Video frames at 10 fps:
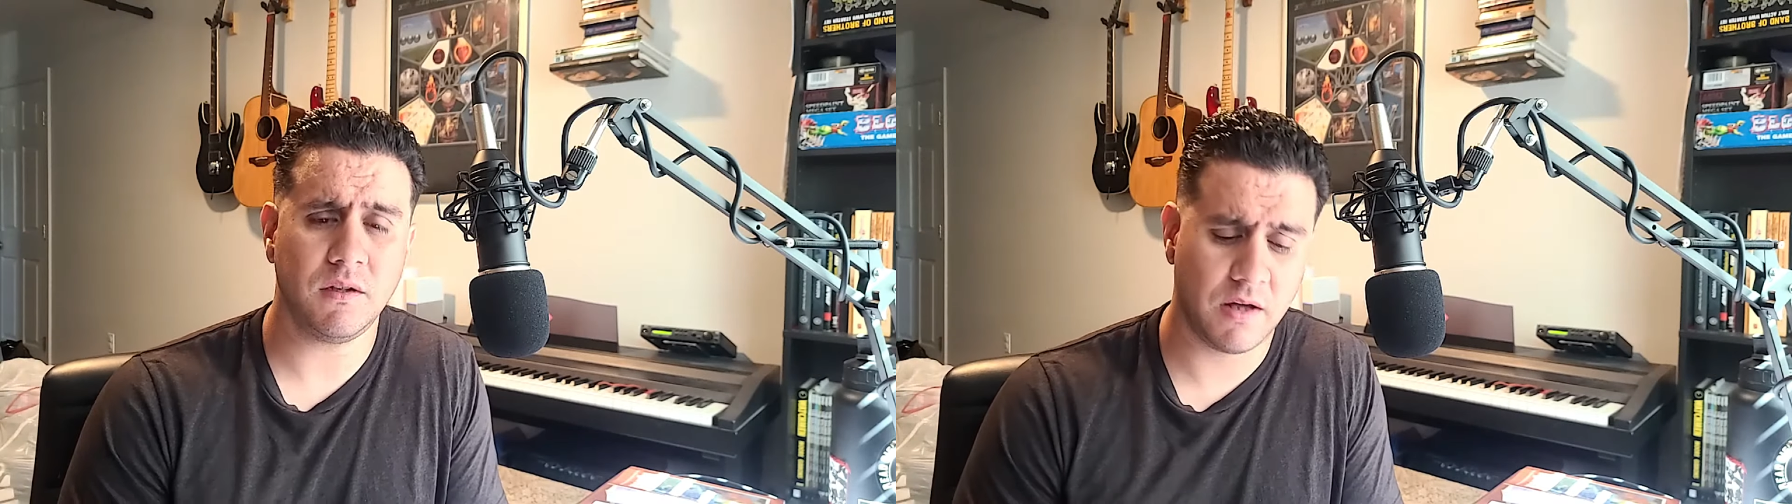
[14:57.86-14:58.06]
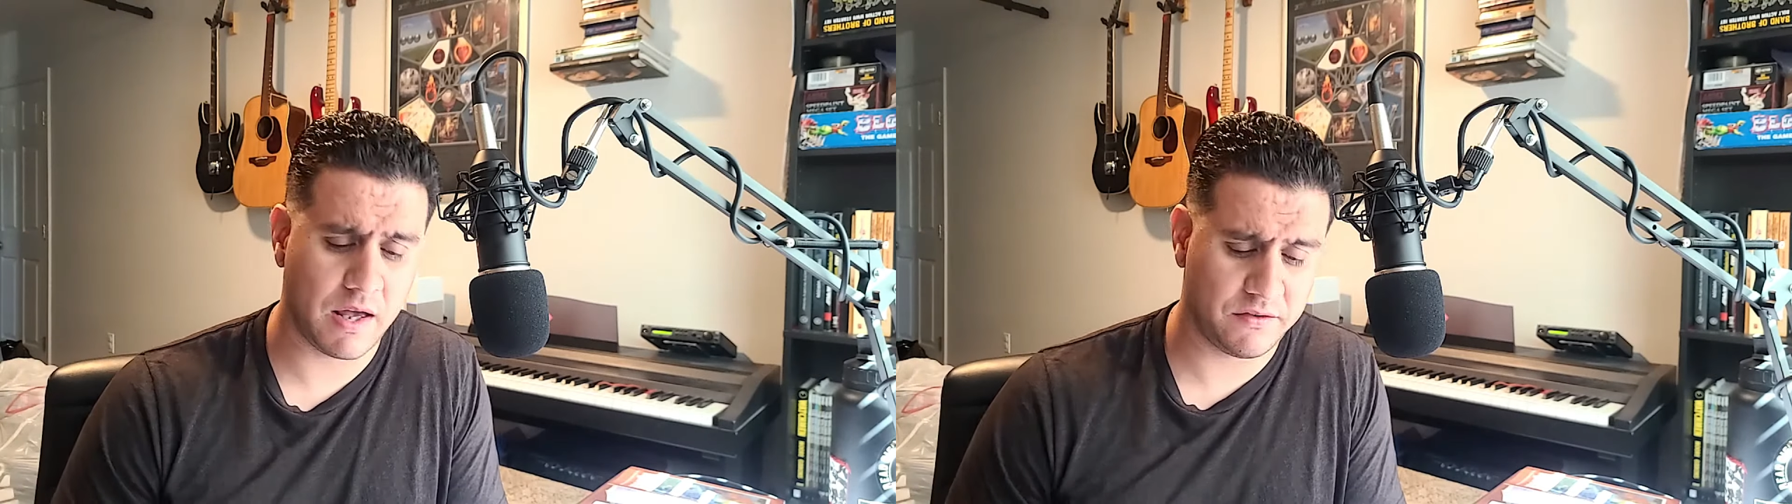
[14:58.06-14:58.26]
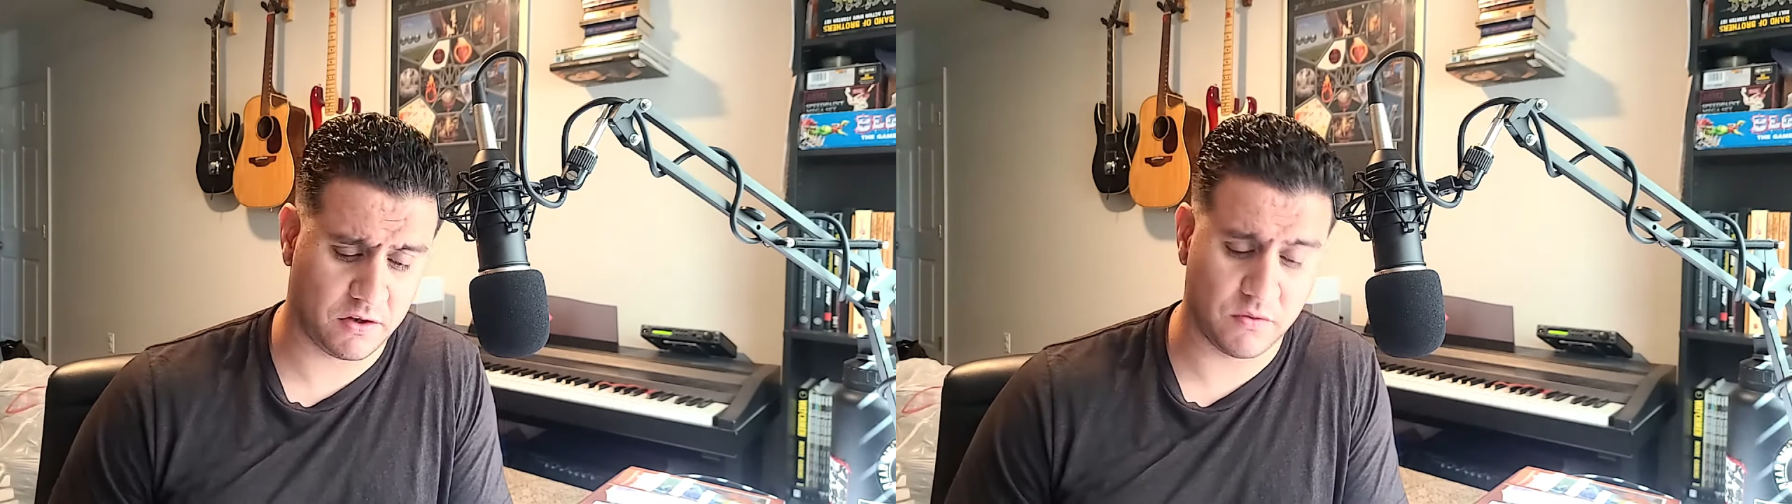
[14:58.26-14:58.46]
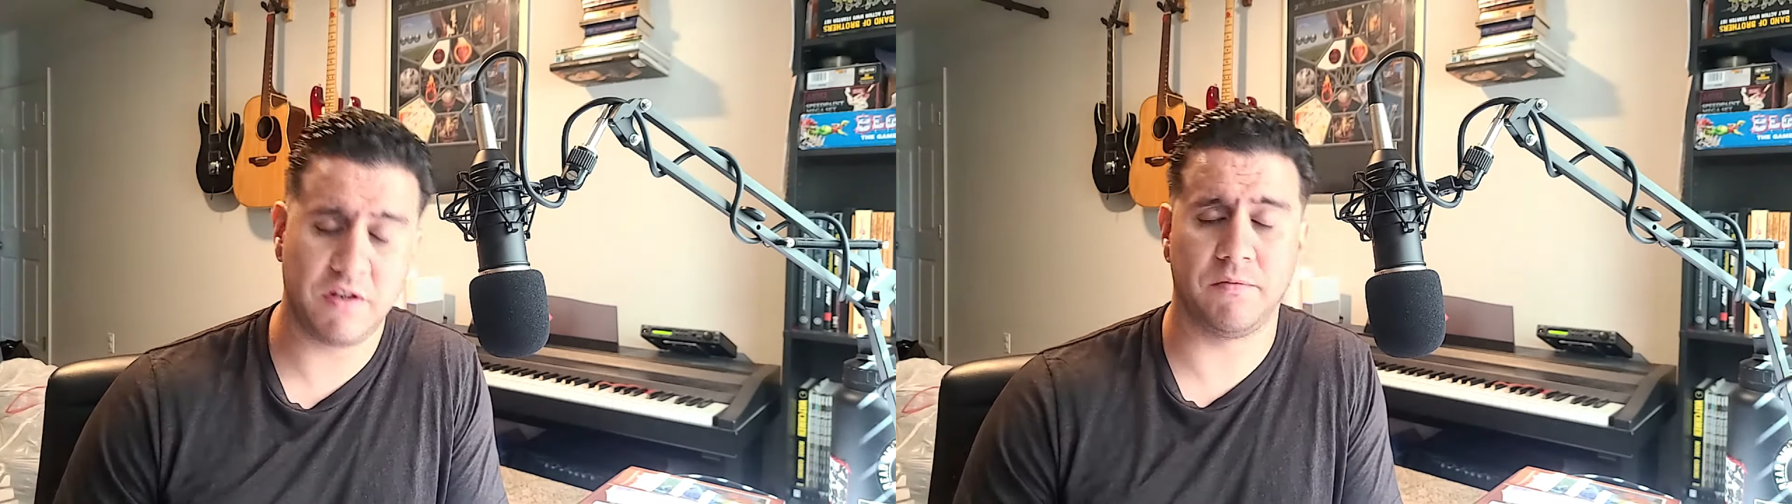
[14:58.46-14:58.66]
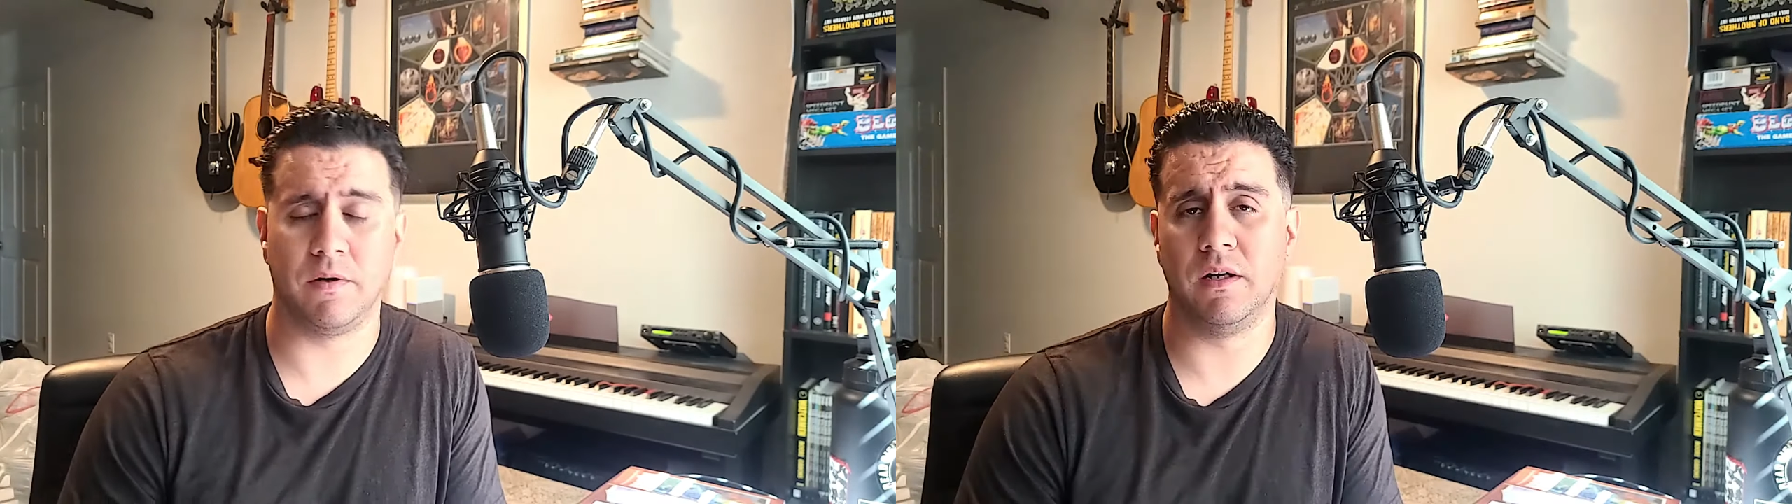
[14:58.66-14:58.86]
as
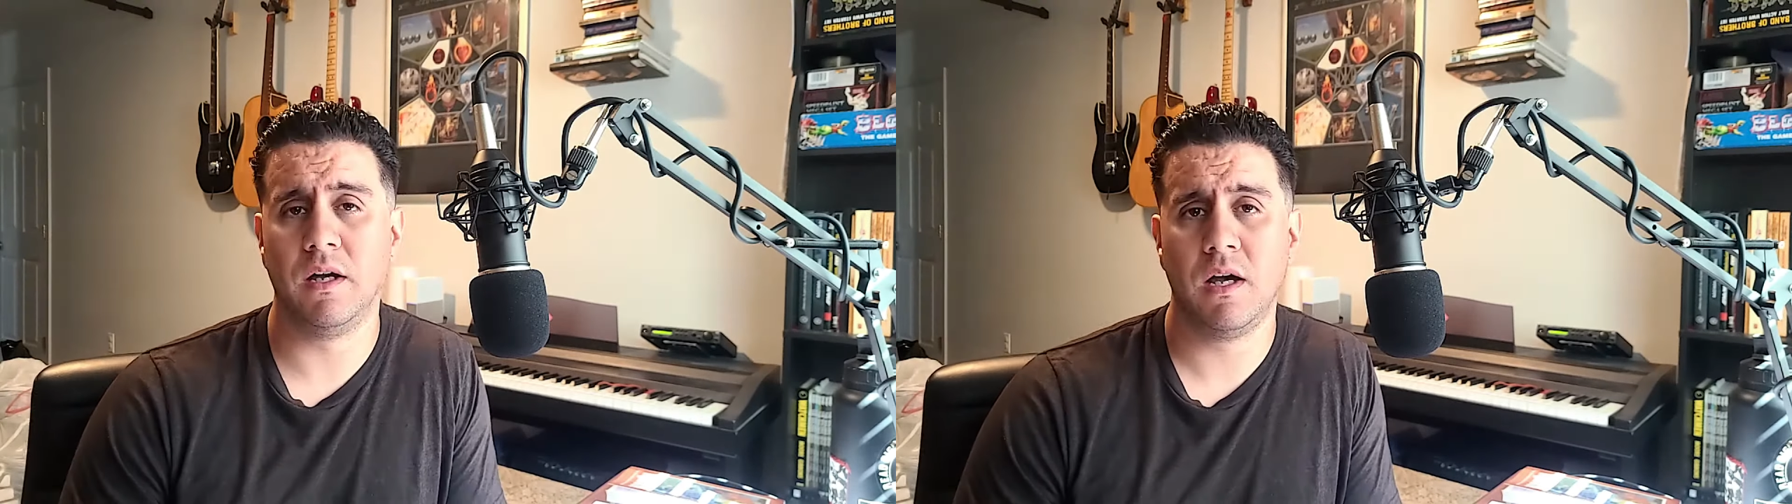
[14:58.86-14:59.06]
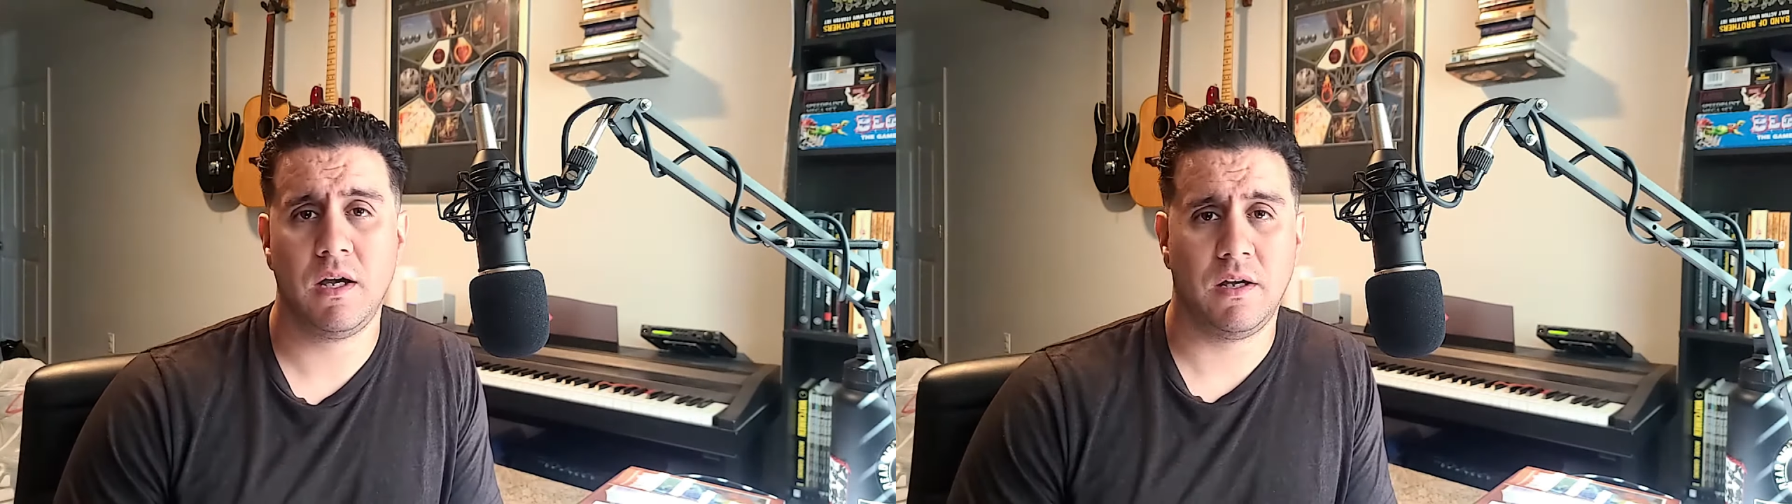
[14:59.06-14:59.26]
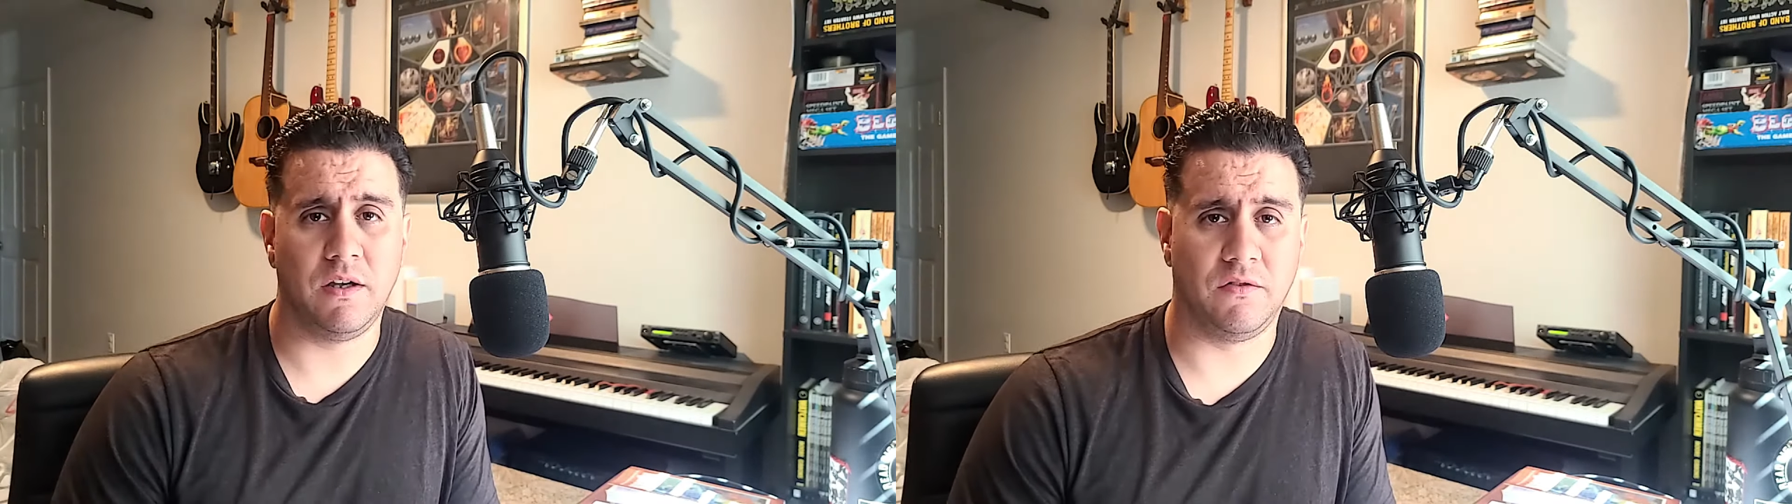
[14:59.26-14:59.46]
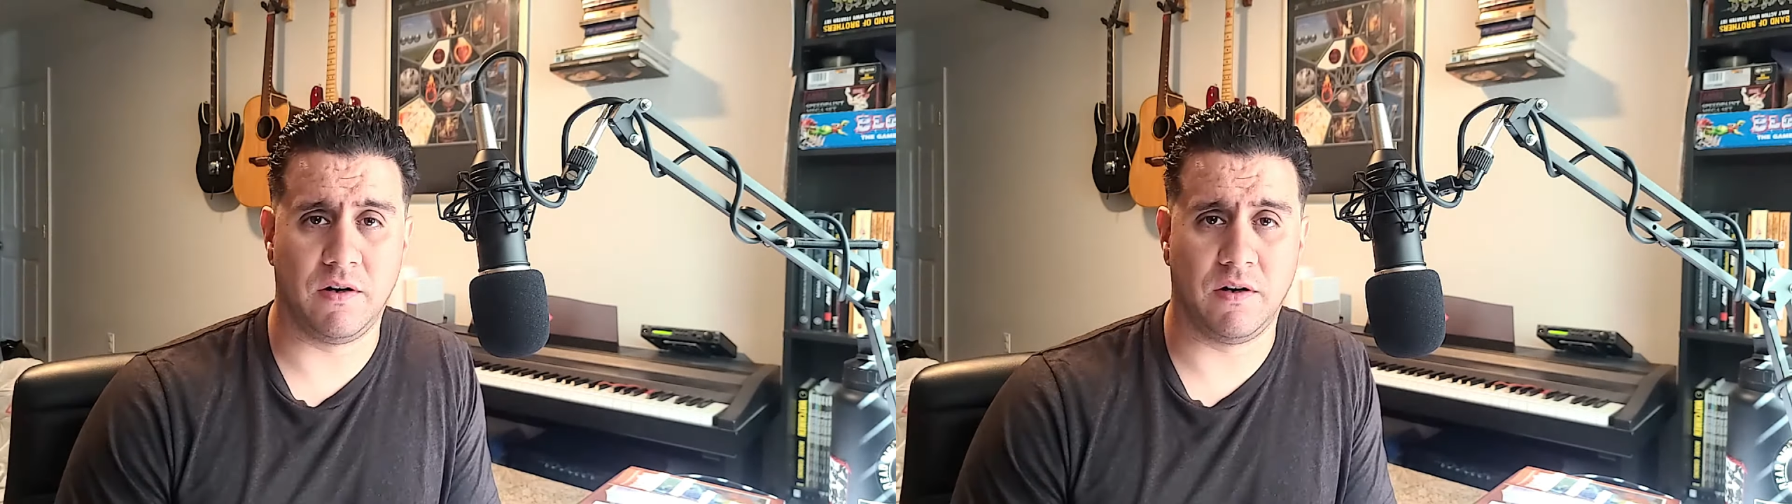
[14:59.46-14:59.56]
charisma is